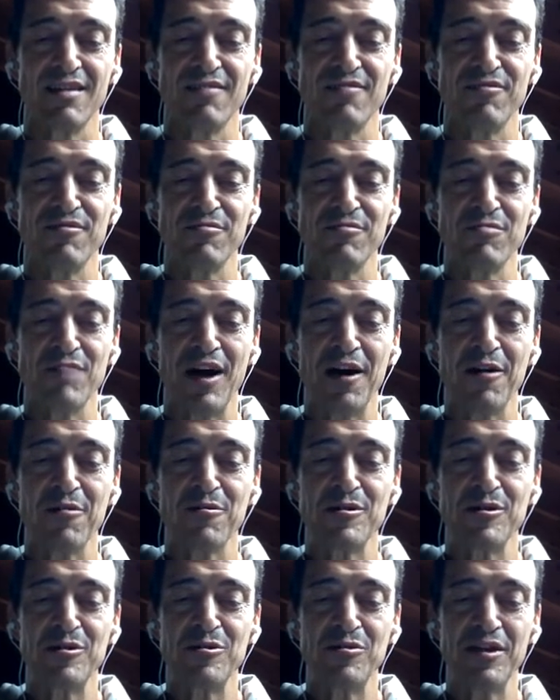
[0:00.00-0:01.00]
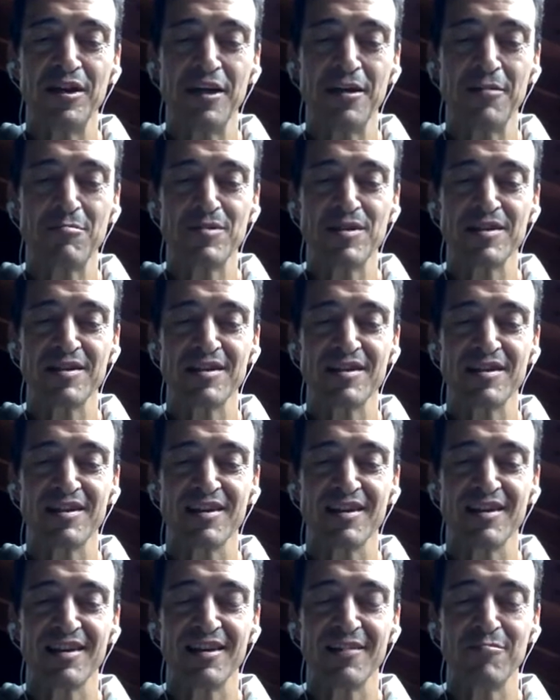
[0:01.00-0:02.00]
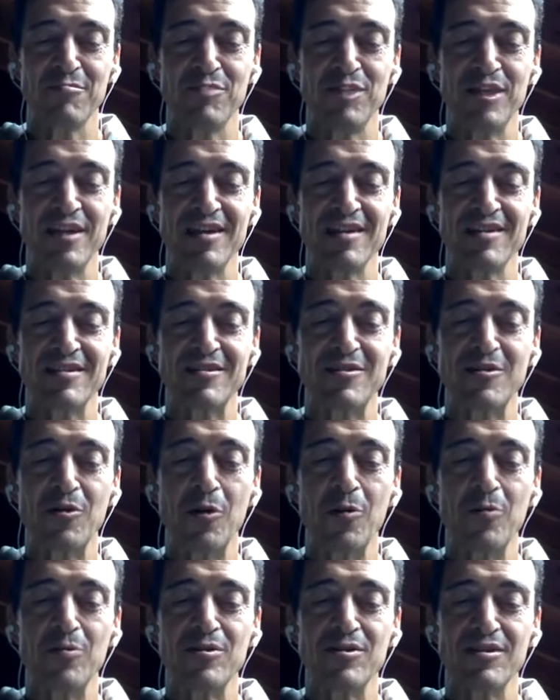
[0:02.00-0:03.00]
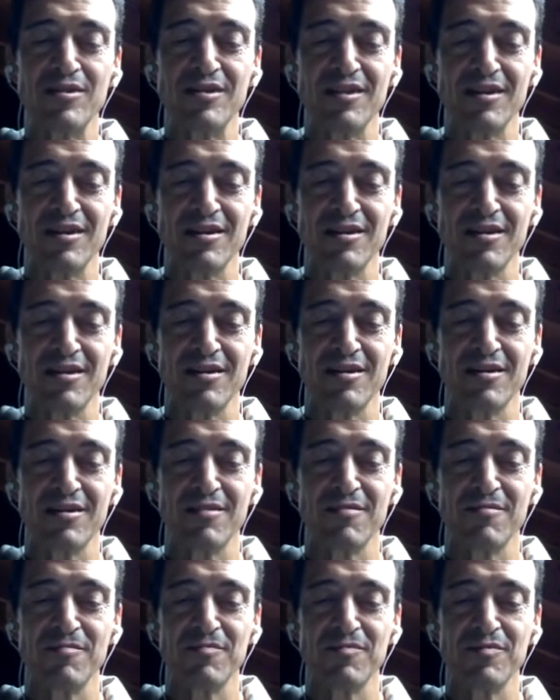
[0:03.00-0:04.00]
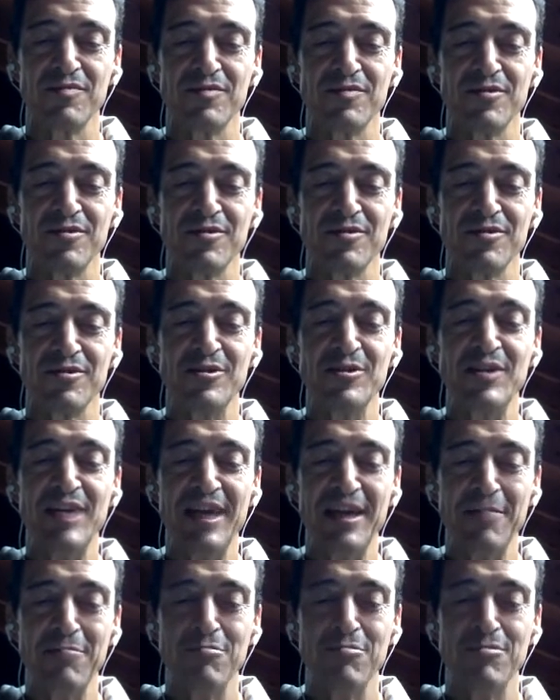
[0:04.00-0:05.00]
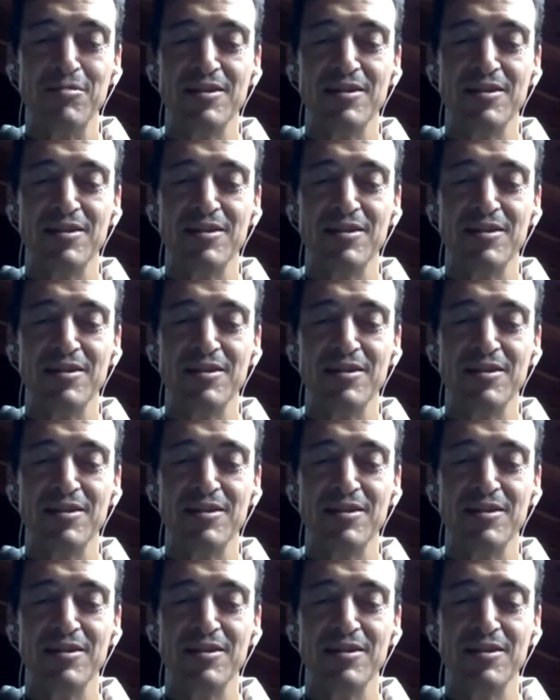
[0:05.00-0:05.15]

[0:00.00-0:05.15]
from our dreams and bring us closer to them.